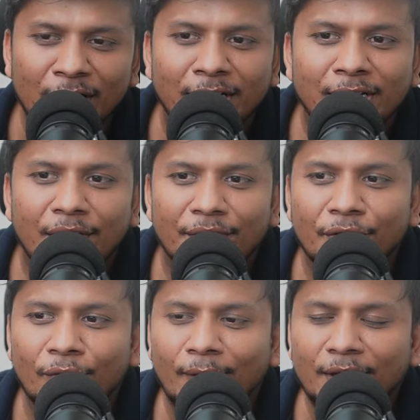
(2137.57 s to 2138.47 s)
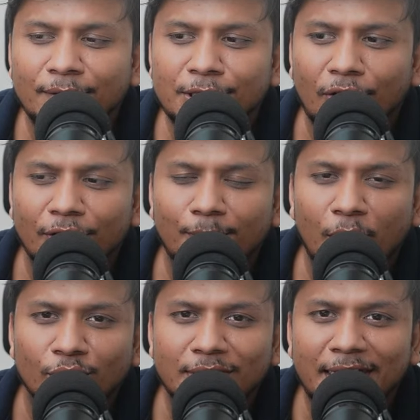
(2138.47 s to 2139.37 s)
So when we talk
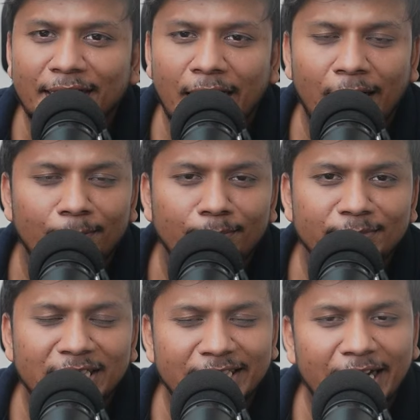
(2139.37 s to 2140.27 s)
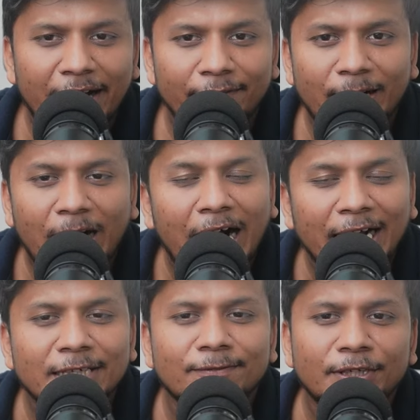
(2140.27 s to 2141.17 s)
about the RAM that have a
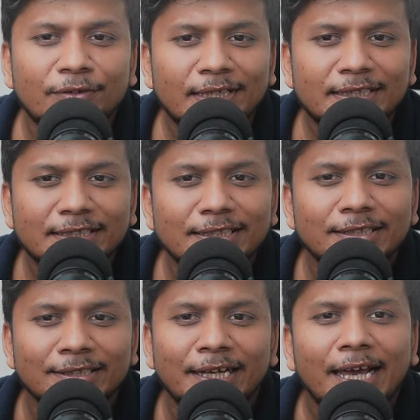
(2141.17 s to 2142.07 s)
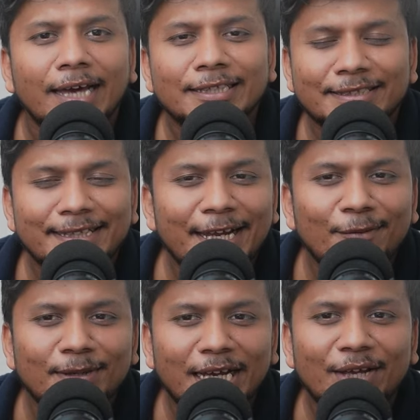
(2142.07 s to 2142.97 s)
higher frequency, at the same
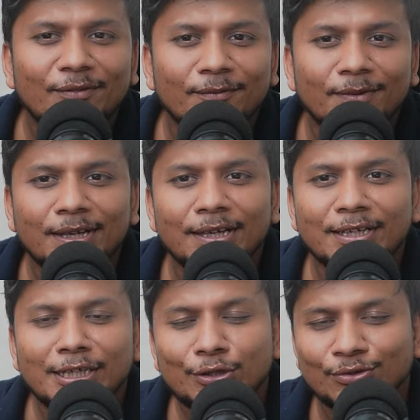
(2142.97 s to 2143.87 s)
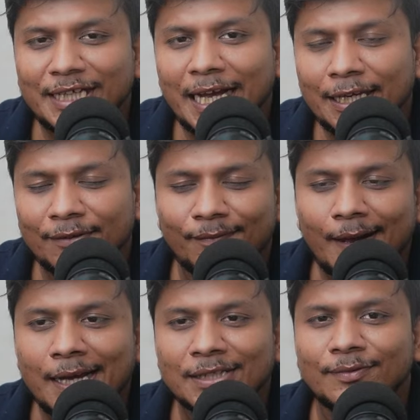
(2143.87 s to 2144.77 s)
time we need to
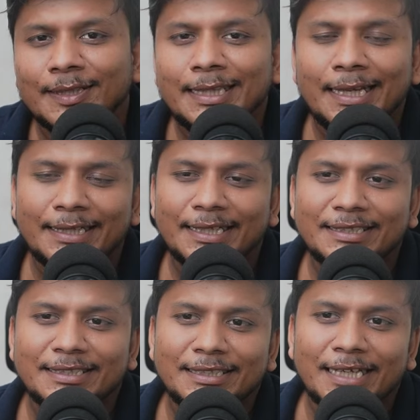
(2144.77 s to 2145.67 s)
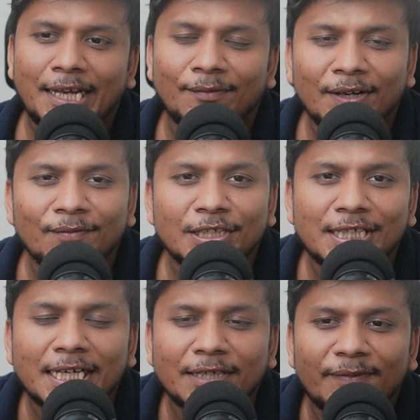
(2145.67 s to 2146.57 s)
sacrifice with latency. And when we
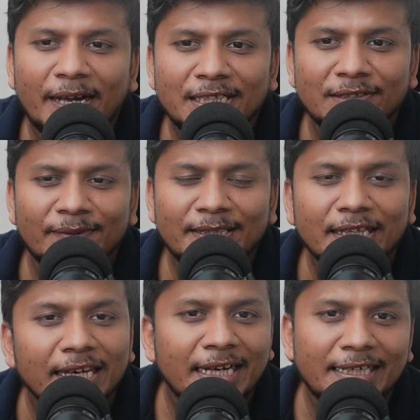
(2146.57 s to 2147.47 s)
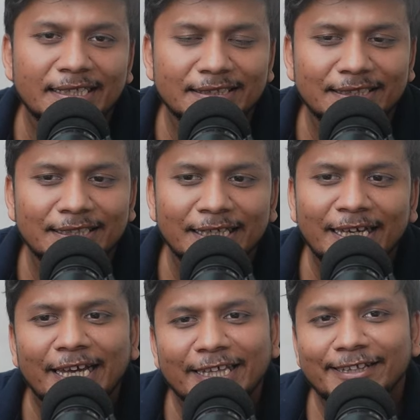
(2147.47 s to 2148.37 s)
sacrifice with latency,
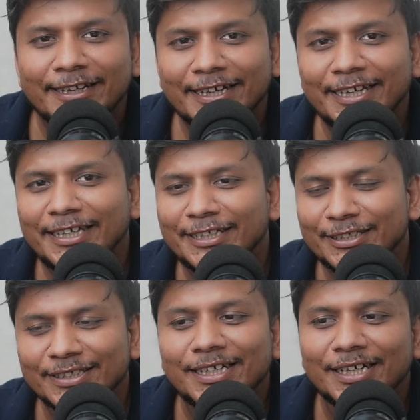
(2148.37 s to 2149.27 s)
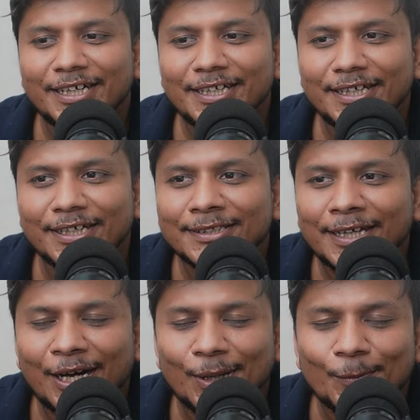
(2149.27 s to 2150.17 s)
then again the
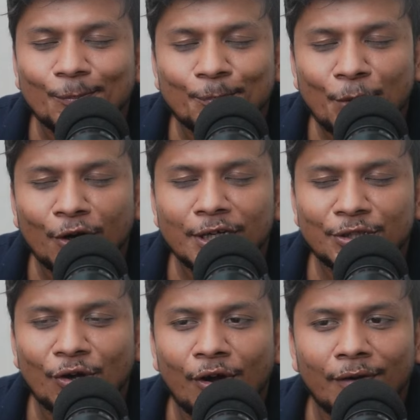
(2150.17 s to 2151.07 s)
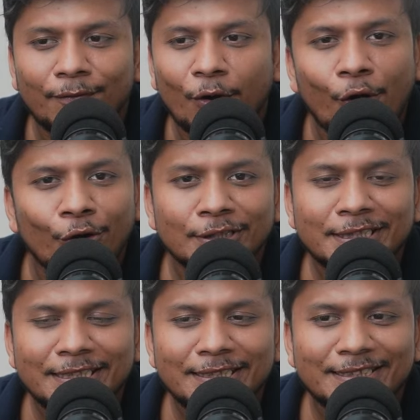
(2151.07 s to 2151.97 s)
product of all
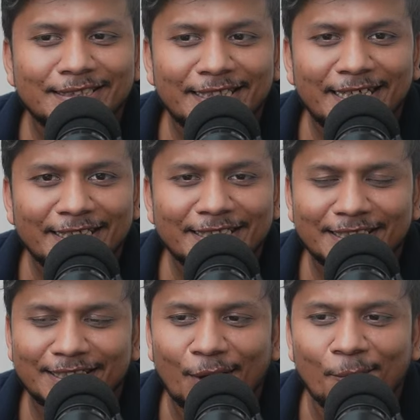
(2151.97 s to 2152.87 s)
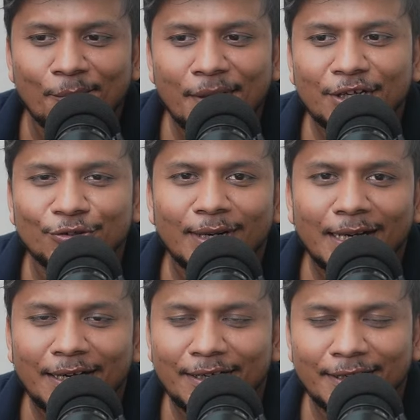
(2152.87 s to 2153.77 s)
these things make your
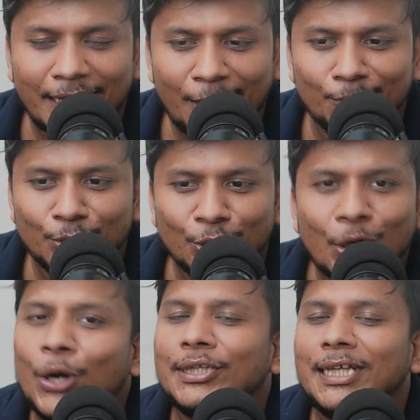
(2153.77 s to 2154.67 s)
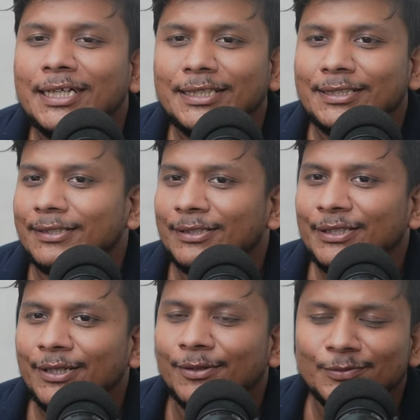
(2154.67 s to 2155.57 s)
RAM not
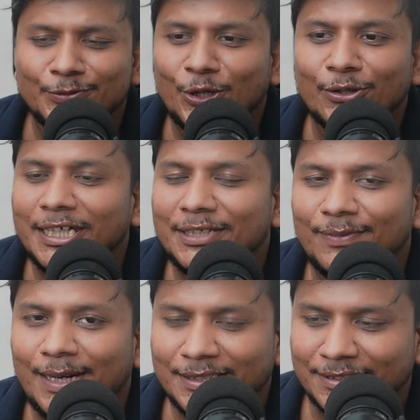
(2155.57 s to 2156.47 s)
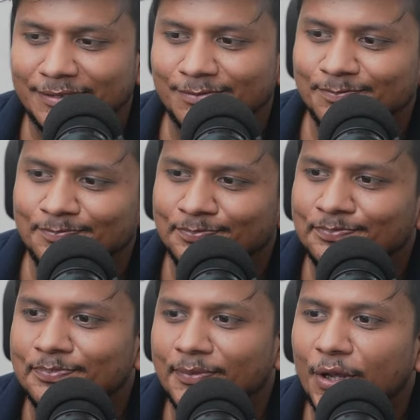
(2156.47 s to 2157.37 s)
that fast.
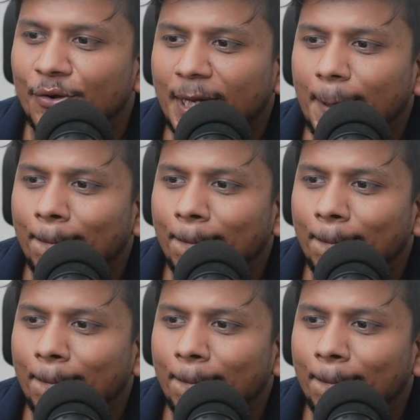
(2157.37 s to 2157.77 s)
Okay?